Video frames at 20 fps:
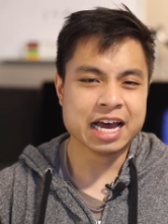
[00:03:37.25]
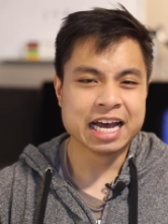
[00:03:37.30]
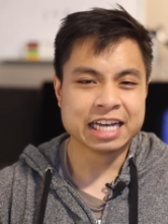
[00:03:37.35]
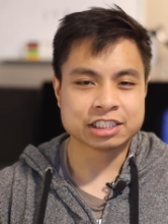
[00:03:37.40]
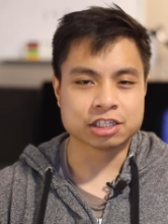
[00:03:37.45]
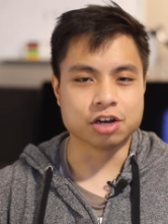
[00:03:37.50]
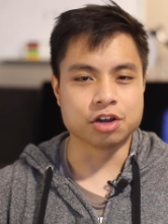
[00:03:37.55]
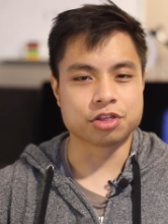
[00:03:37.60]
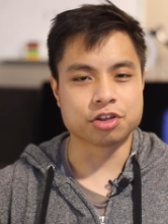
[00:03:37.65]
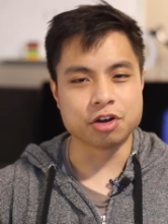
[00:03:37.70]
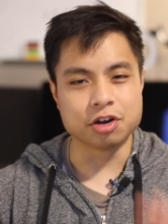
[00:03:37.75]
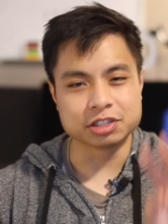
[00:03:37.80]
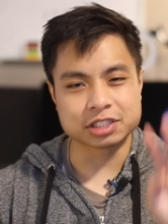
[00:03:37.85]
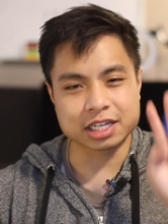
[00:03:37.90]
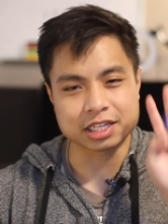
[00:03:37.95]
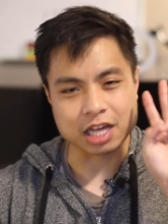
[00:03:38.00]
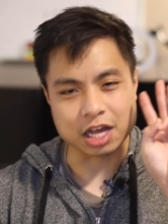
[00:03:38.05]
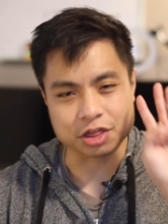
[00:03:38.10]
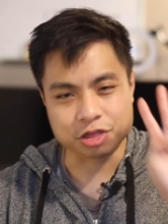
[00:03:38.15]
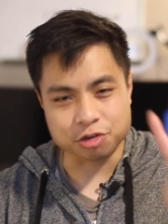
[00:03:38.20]
So those are
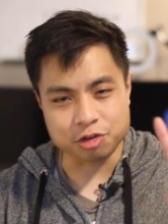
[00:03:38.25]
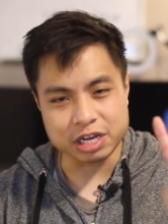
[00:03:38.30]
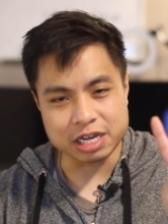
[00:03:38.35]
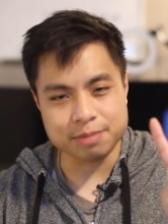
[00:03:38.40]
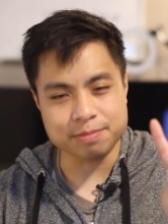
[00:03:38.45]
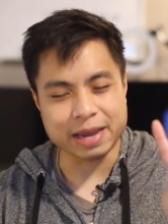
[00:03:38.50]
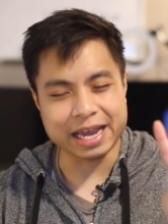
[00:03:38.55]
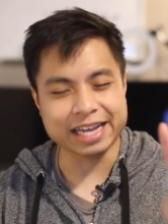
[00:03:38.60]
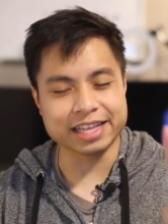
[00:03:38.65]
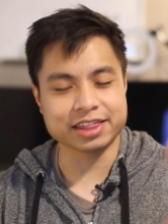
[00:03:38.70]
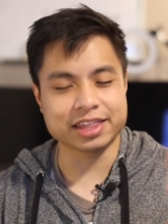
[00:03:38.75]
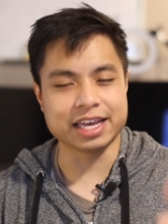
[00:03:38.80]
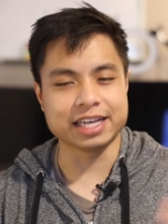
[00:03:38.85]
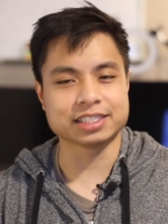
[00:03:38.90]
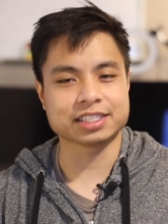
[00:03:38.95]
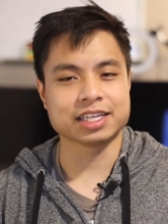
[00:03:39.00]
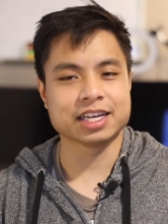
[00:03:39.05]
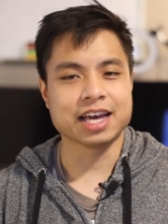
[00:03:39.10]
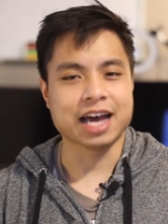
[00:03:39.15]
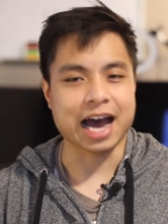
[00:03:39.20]
the 3 main
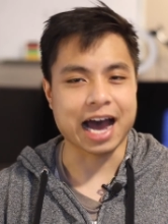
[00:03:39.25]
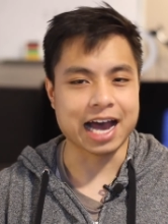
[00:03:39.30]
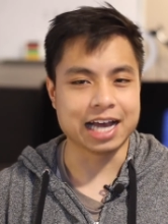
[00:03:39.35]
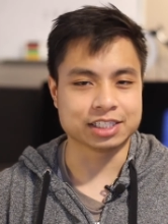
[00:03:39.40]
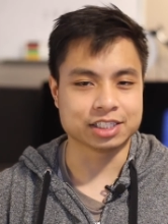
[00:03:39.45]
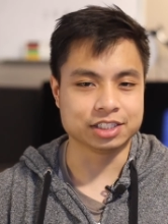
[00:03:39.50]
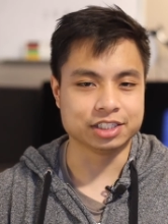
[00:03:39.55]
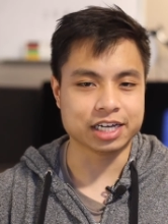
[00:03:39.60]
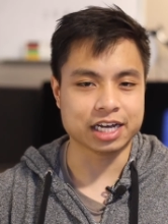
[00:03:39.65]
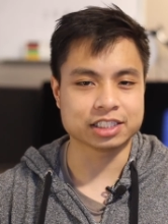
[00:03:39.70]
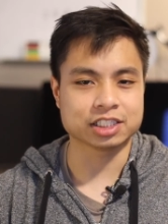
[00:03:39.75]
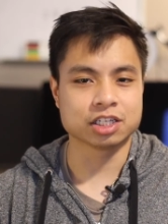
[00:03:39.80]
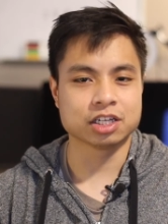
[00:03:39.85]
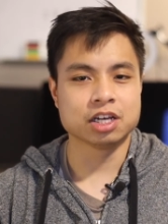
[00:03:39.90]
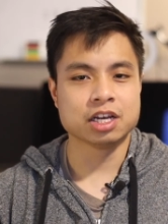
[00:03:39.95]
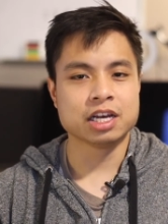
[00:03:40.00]
things I suggest.